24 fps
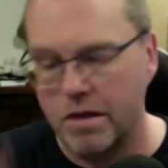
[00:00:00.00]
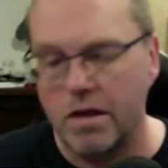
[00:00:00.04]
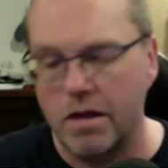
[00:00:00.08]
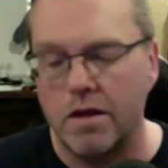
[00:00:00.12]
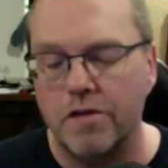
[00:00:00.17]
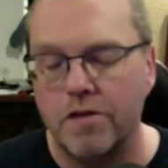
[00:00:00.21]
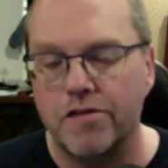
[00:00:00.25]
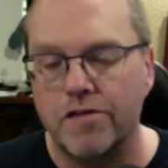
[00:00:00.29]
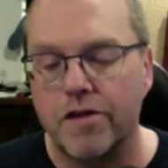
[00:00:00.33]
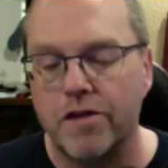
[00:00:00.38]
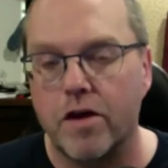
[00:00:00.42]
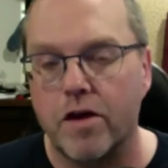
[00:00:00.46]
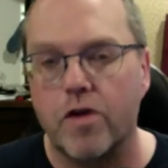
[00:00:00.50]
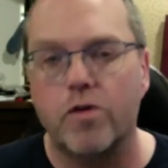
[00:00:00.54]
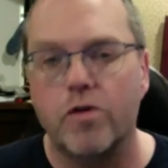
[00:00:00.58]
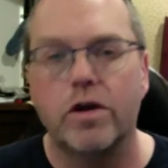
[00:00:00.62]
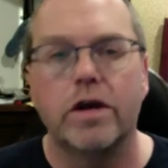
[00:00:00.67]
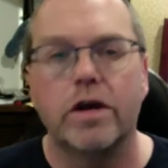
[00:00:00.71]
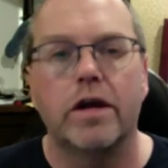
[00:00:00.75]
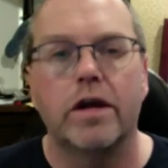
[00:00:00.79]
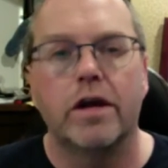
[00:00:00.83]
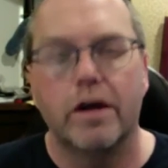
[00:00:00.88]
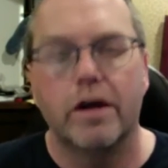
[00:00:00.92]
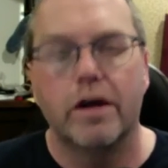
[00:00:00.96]
So
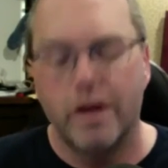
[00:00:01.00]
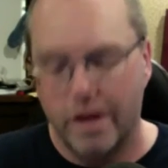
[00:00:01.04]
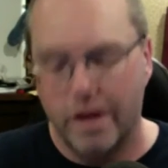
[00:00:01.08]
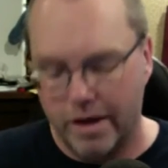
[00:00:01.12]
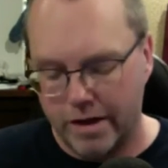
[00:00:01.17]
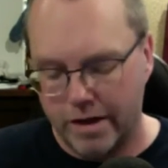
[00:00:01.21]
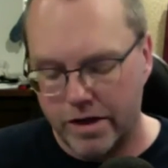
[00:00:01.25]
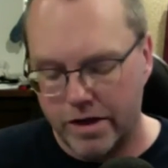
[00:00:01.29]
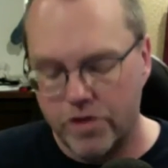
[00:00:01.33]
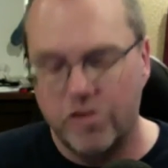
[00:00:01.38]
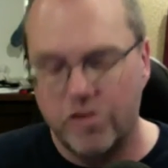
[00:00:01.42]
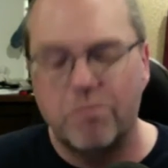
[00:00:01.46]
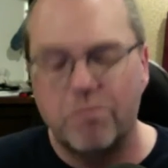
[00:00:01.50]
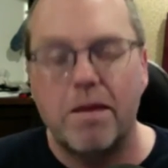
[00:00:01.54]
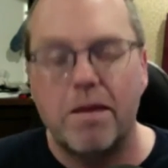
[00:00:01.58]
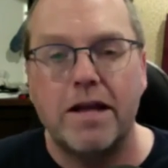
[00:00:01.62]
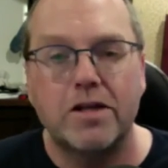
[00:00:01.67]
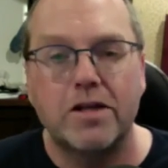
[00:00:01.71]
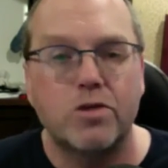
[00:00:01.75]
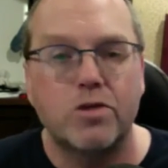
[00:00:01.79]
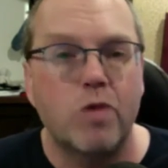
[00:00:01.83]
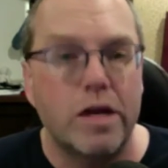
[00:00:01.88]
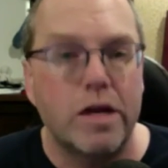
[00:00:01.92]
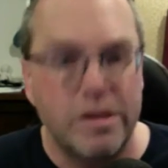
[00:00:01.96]
you
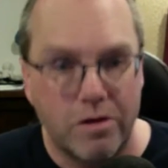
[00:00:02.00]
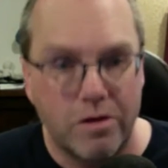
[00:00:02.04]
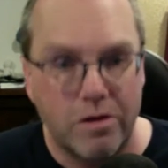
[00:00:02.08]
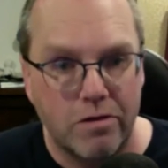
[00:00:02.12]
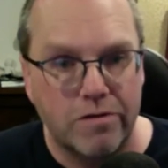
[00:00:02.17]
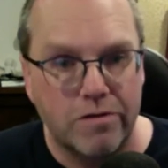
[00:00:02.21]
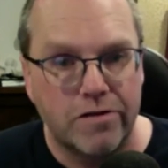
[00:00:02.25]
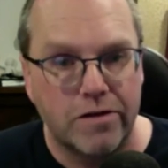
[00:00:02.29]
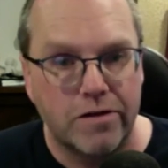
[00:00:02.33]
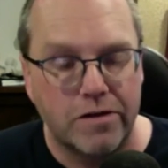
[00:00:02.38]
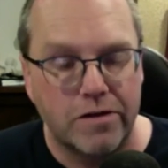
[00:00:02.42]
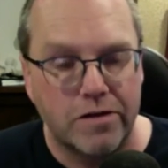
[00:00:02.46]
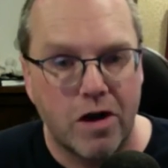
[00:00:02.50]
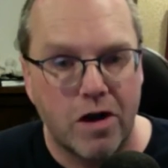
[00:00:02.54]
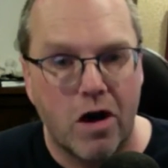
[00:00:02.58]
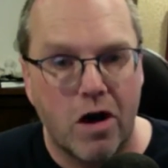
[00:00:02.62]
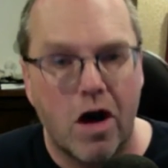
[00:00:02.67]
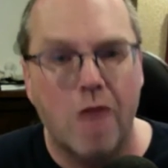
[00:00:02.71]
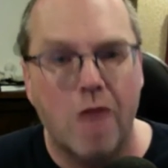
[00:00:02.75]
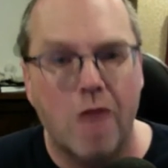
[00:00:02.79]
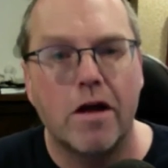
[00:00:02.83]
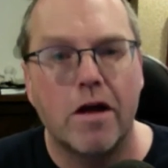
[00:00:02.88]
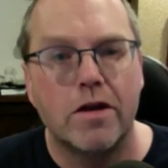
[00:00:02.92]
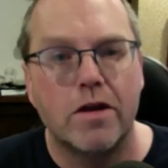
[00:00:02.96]
spend $20 at a
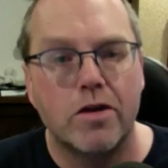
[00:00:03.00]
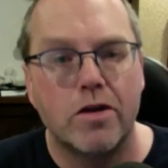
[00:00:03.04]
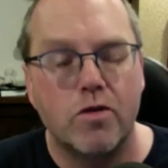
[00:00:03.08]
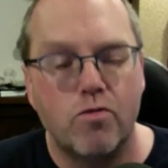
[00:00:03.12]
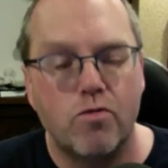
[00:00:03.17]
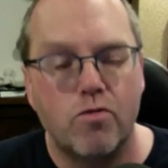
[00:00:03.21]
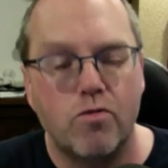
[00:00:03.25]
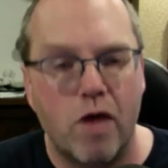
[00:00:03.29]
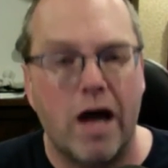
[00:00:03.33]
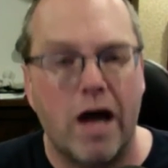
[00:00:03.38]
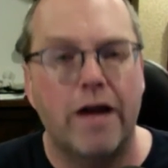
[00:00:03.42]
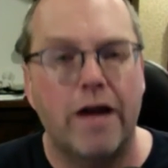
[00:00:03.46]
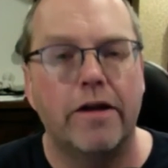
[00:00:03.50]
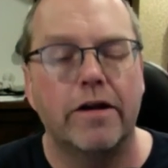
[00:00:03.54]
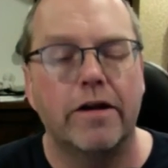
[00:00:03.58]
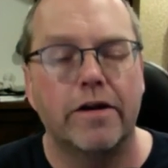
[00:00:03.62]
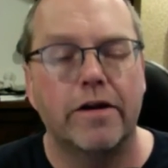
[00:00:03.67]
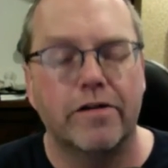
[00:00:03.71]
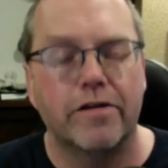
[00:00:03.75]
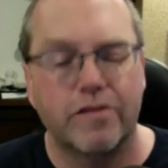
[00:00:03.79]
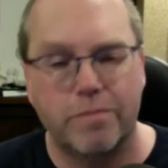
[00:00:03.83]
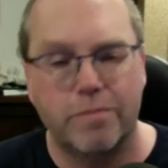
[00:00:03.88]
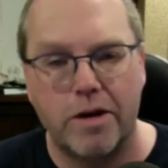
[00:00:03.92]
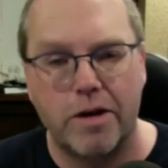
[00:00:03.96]
time and you run
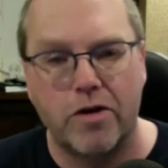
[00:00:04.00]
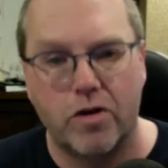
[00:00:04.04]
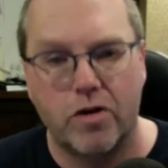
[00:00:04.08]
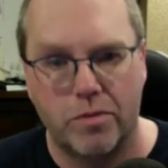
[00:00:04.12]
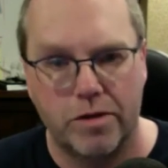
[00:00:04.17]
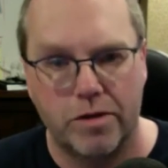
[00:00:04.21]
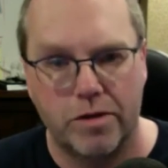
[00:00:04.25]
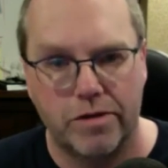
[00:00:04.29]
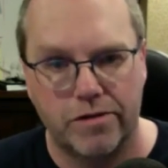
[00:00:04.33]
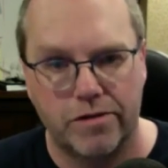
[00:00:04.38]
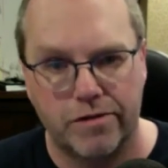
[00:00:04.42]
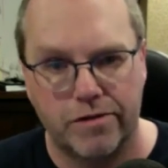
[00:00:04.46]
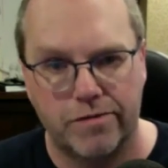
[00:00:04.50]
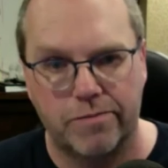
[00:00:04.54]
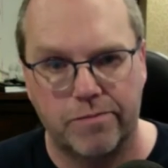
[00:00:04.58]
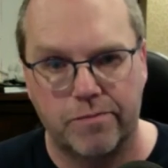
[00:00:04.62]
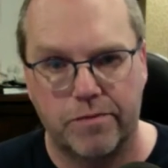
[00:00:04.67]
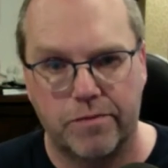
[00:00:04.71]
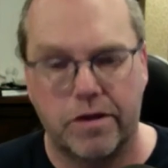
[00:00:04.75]
experiments.